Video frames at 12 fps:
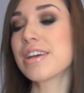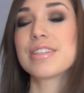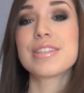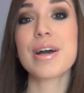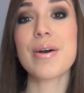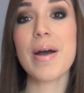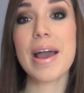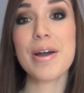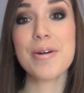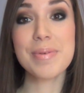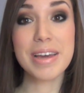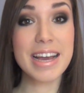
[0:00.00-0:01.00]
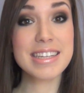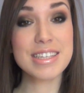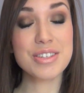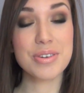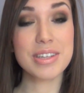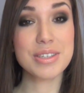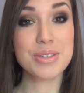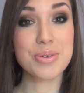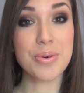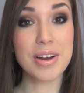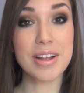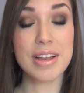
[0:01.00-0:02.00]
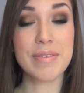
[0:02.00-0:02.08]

So I hope you guys enjoy this tutorial,